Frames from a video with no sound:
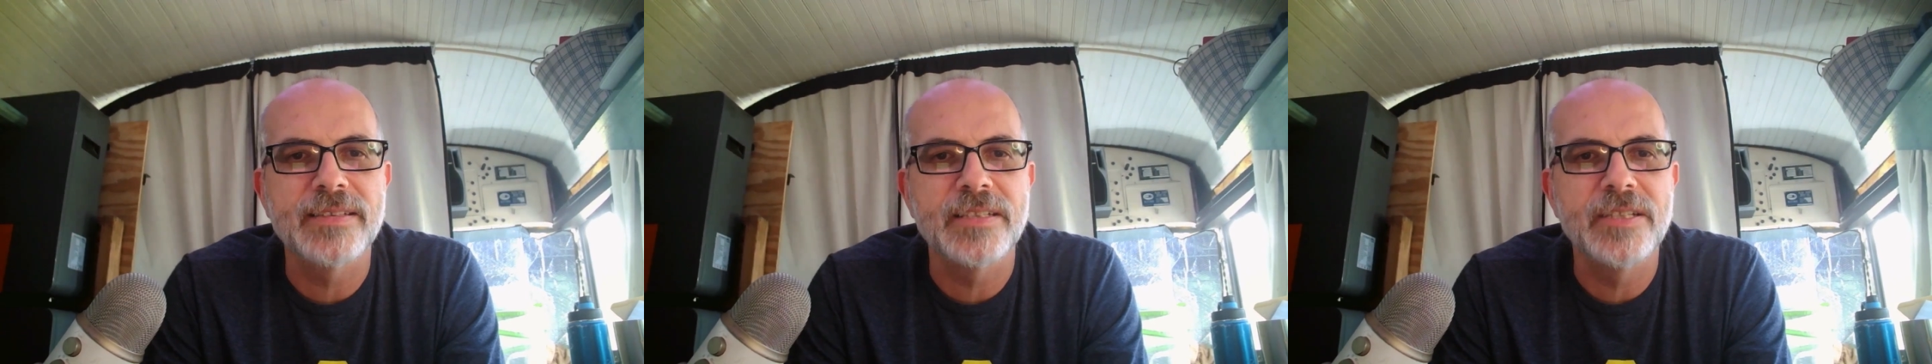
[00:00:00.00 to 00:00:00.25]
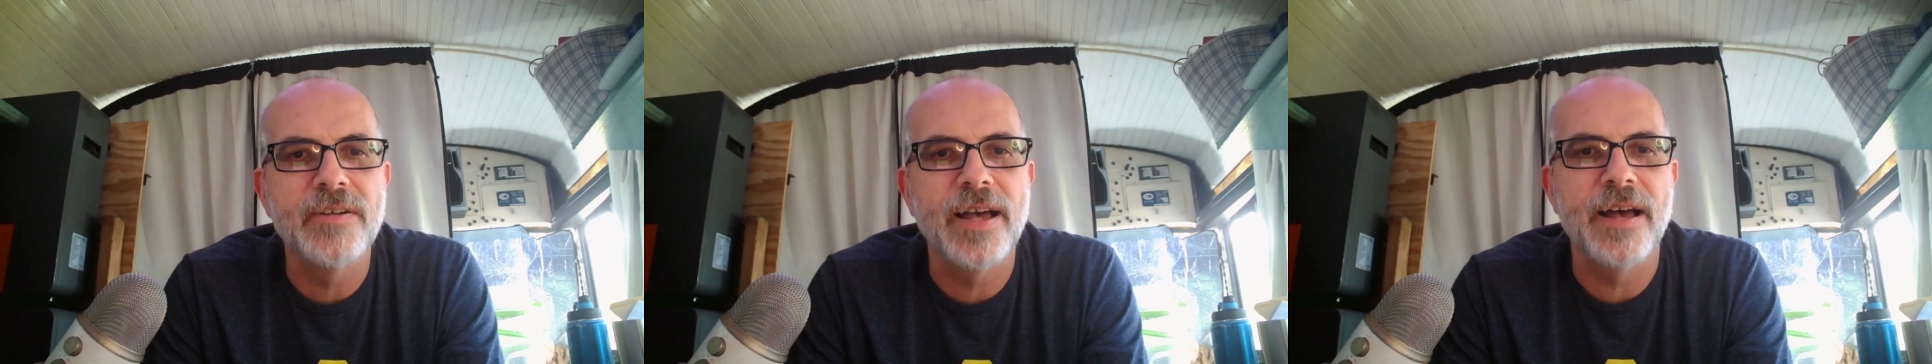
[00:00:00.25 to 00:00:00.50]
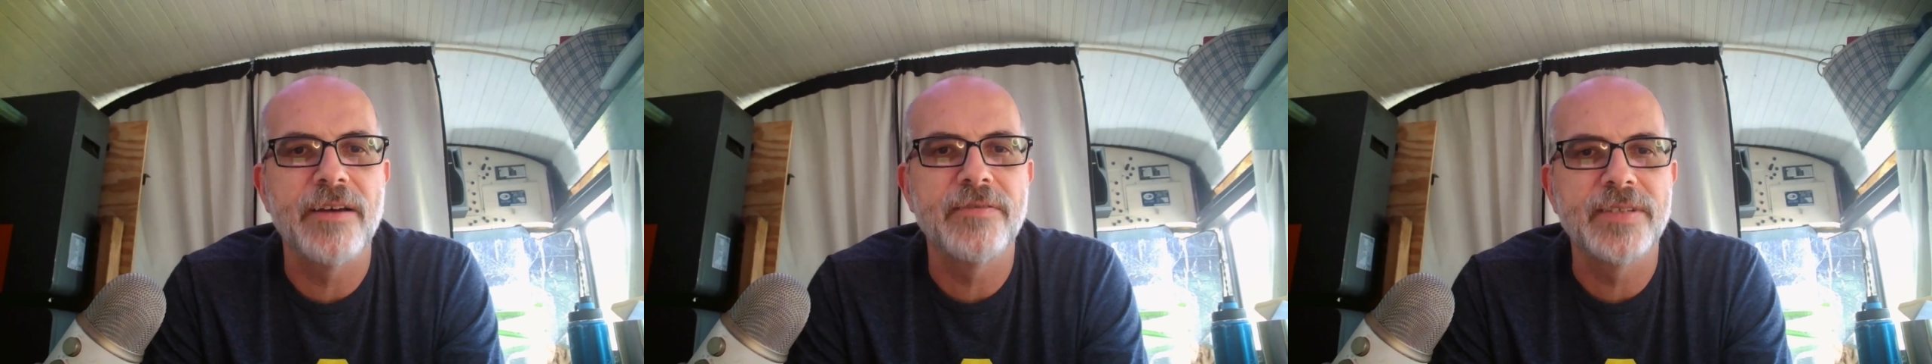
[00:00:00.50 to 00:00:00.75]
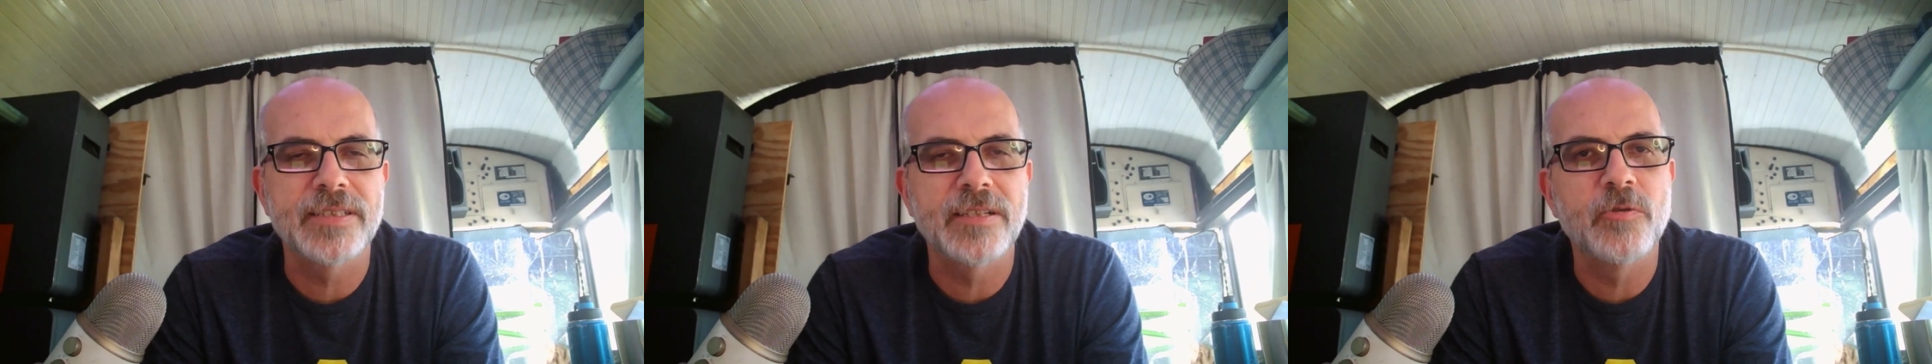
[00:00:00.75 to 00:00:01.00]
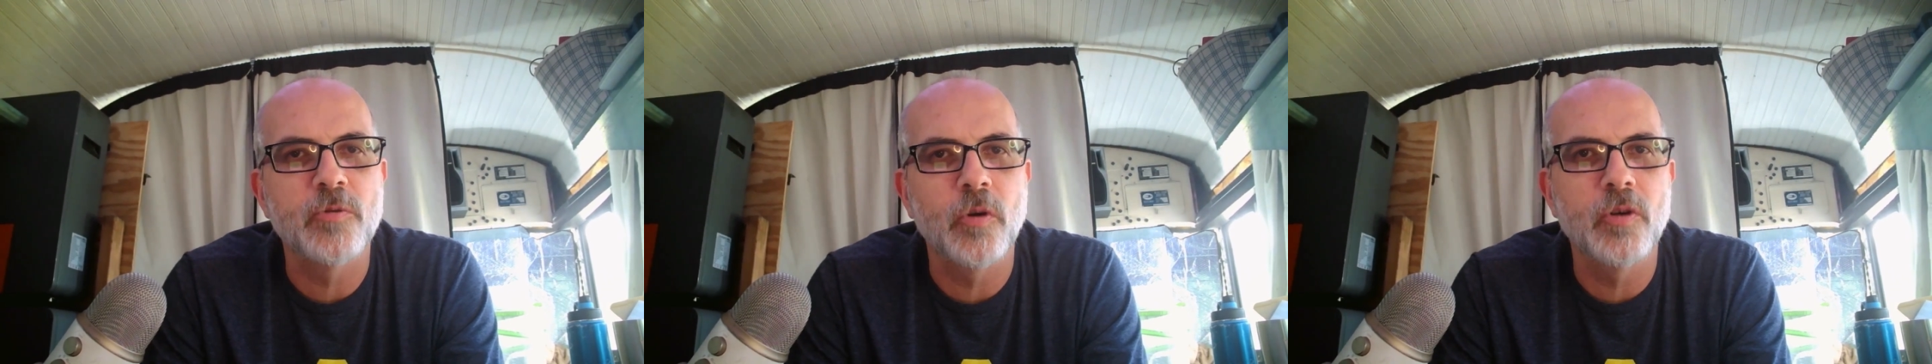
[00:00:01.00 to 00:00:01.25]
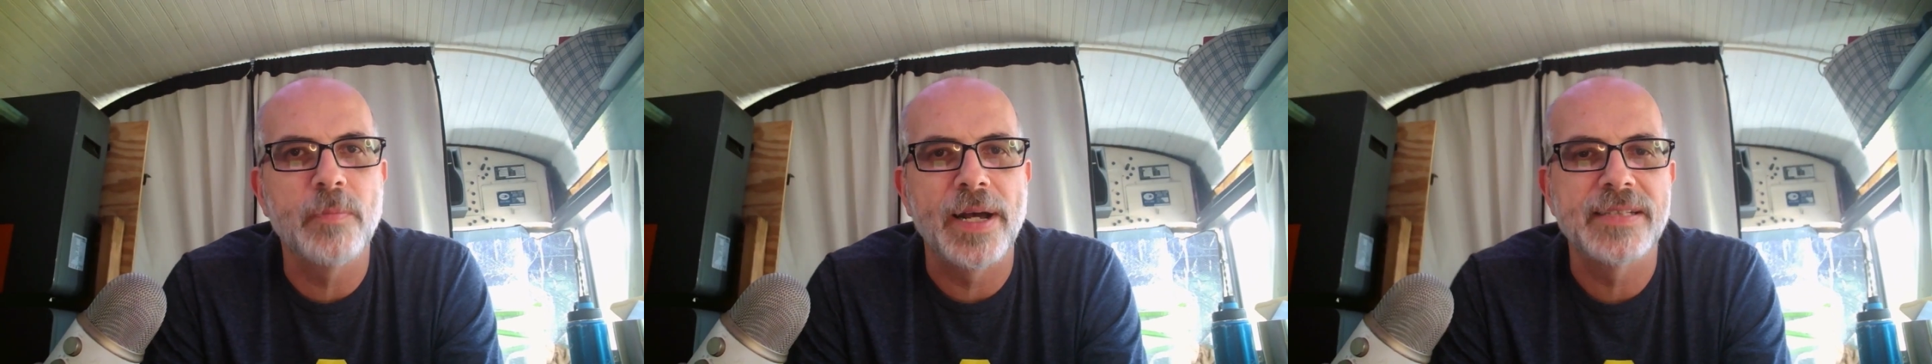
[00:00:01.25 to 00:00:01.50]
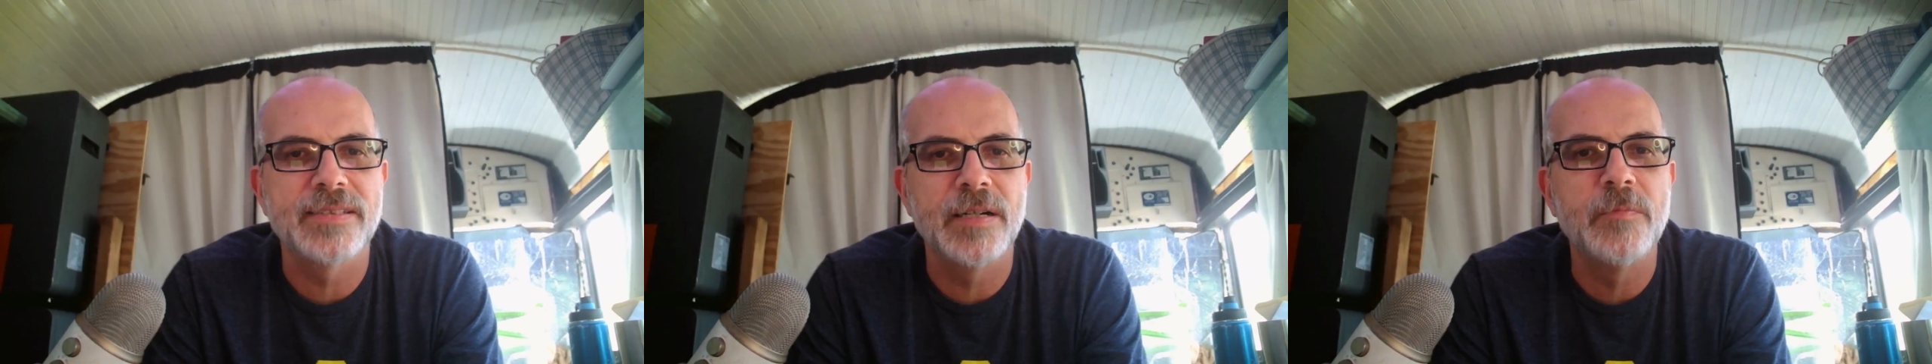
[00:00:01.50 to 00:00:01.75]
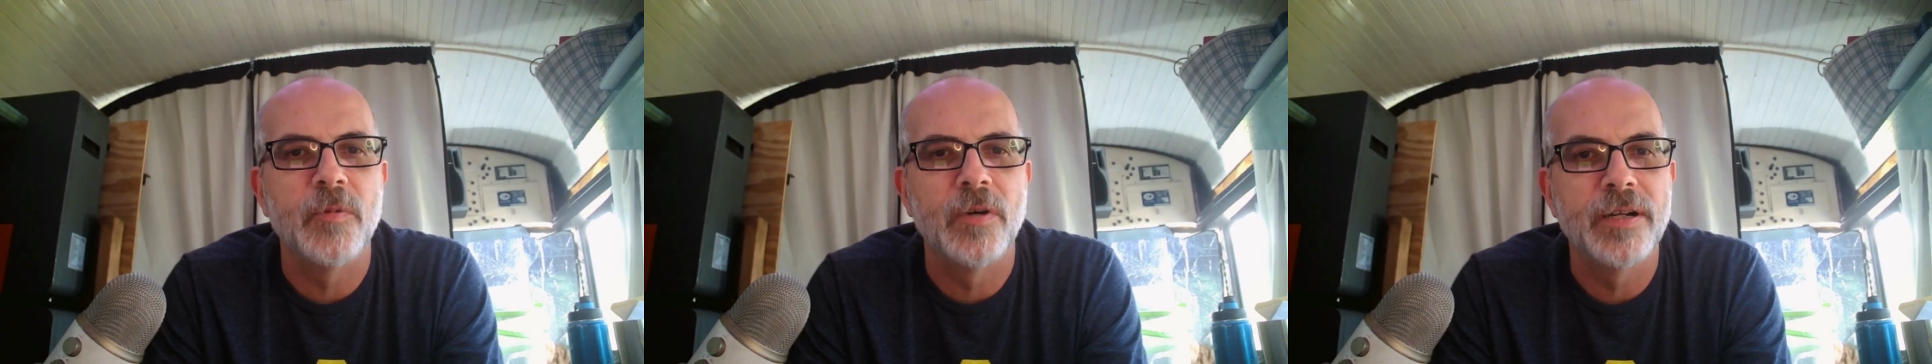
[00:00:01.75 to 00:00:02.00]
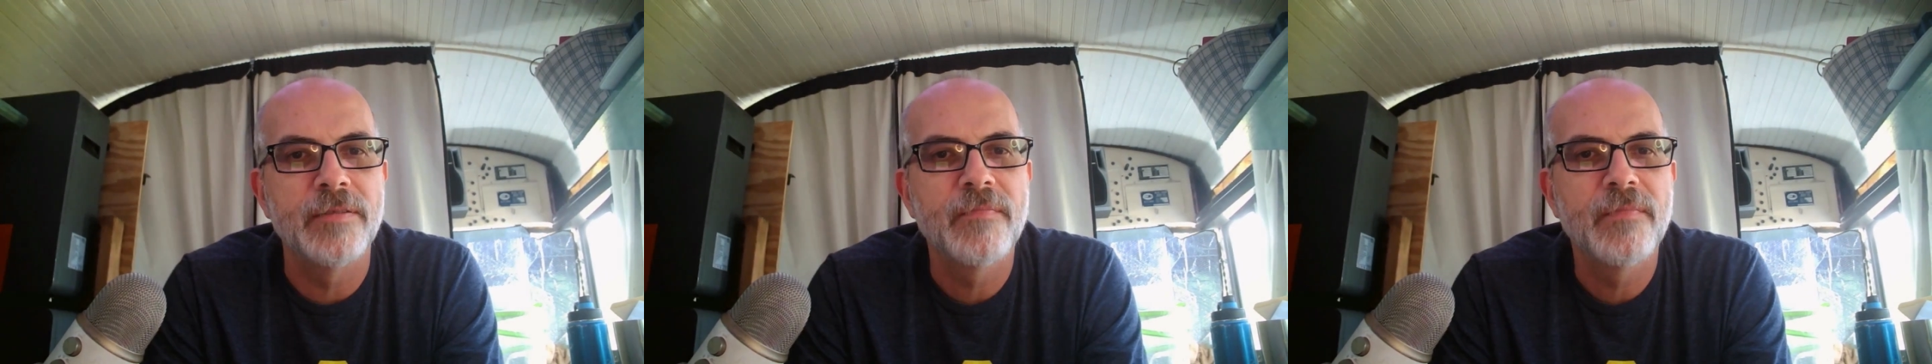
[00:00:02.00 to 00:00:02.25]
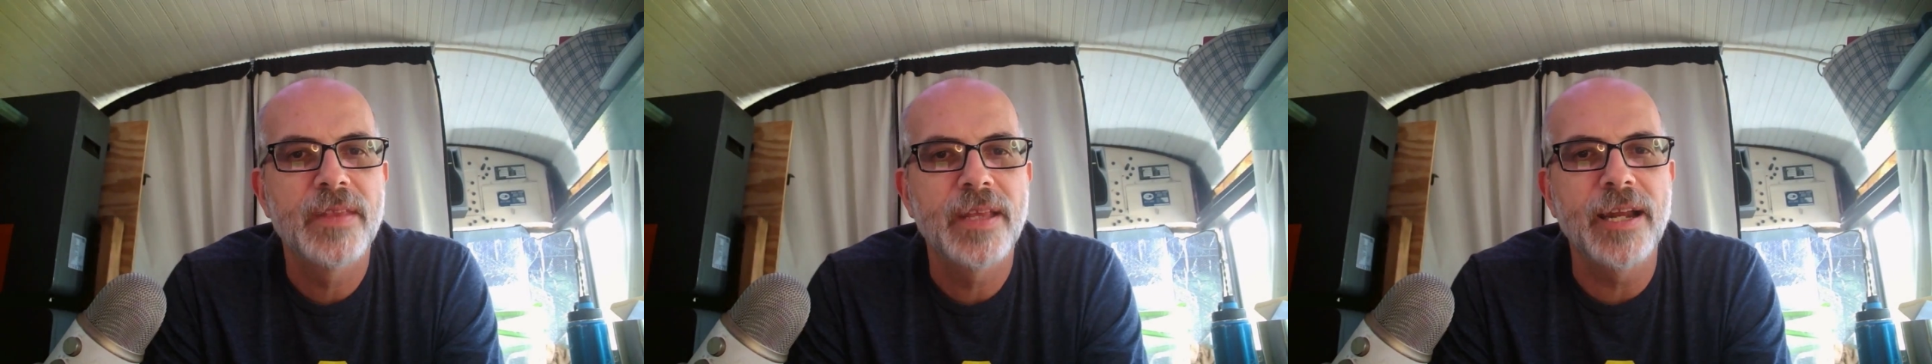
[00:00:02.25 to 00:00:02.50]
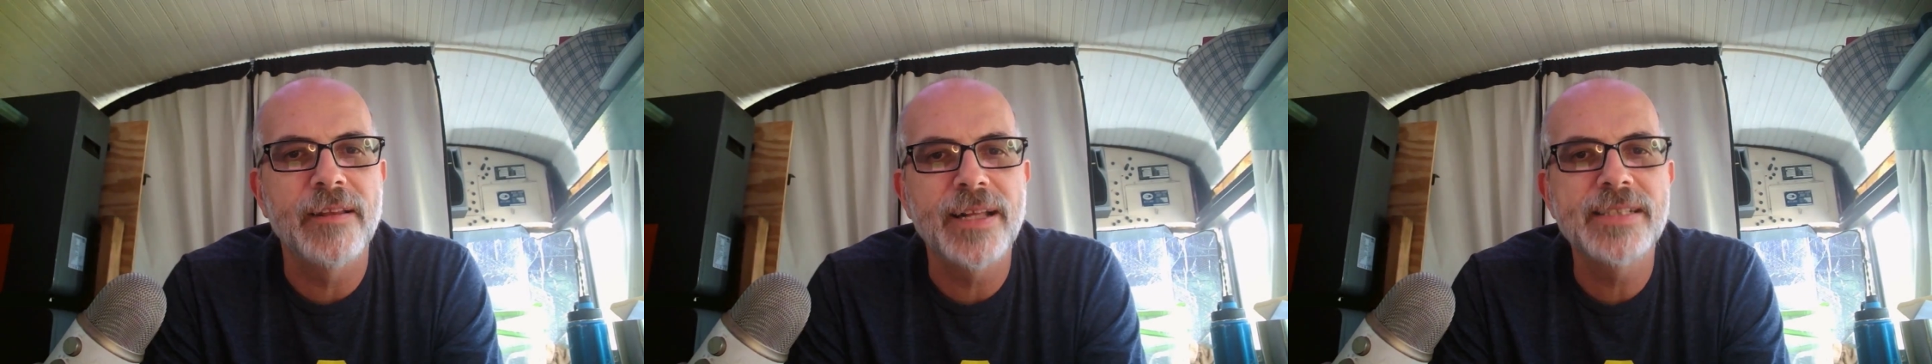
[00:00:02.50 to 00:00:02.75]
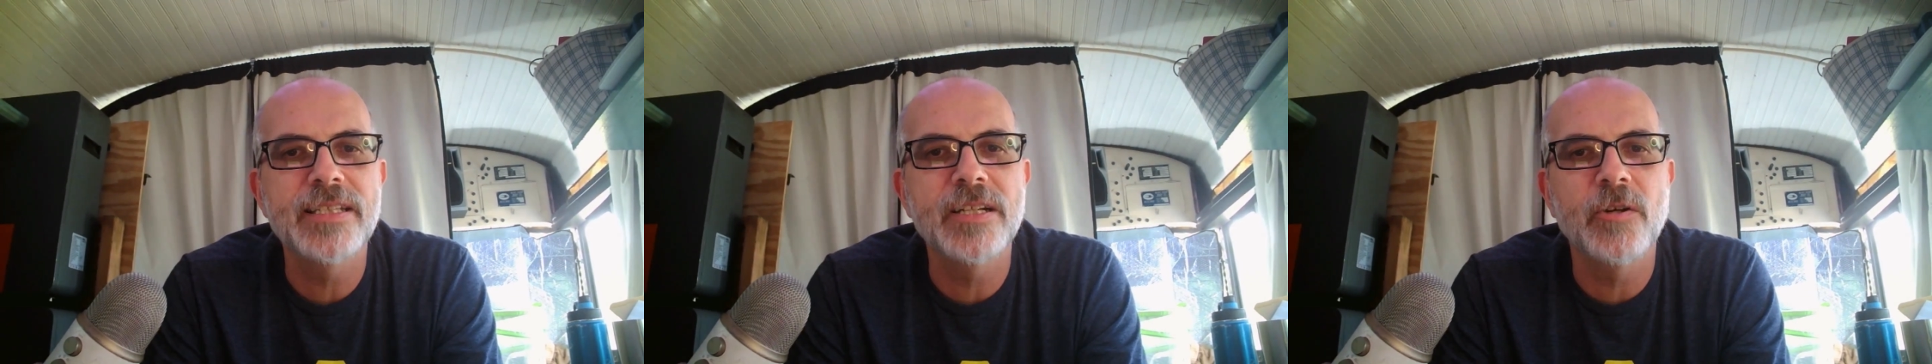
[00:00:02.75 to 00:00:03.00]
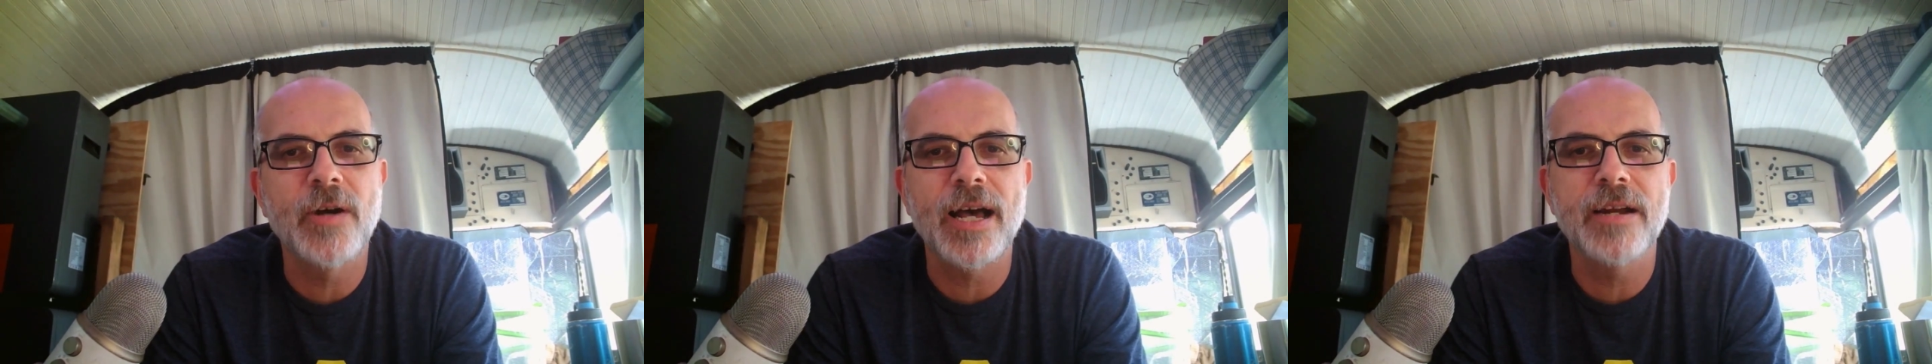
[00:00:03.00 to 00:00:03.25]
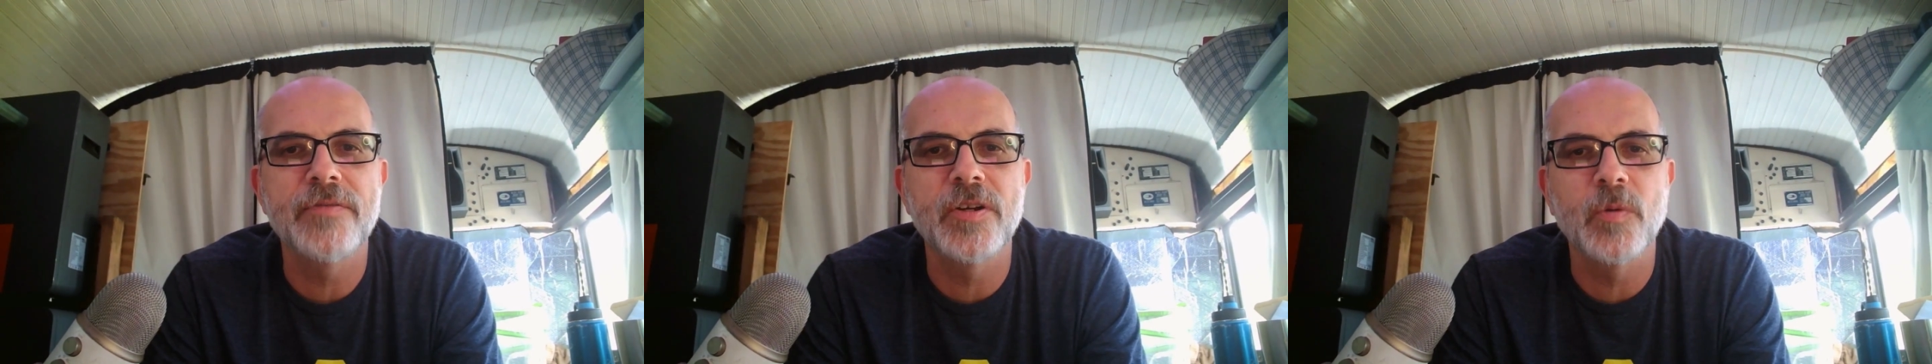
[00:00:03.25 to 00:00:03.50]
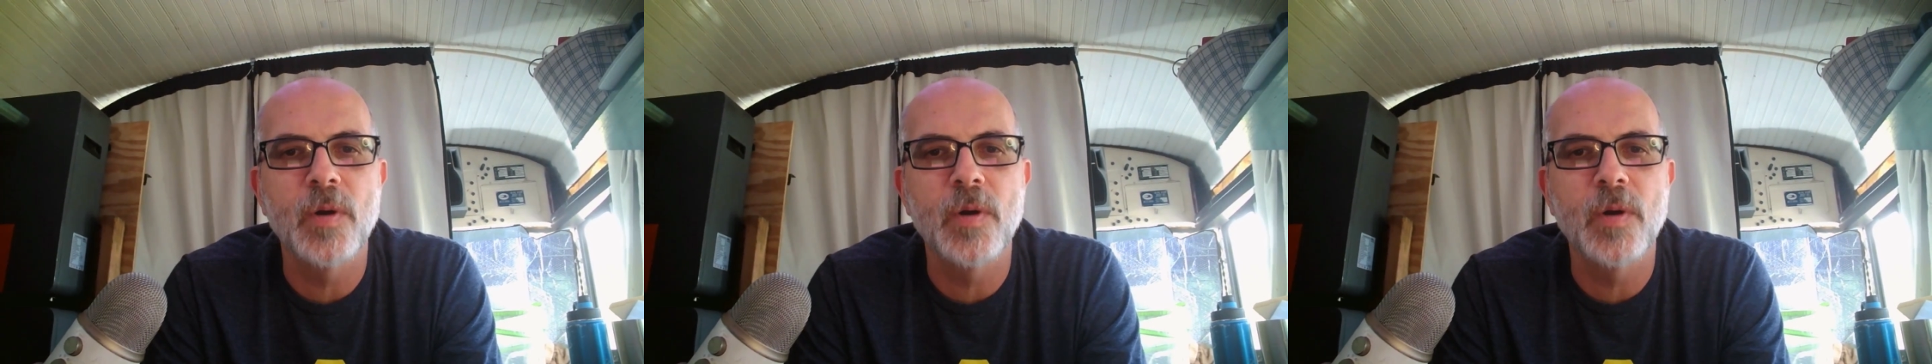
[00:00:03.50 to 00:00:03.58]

that you have is controlled by someone, and unless you go out of your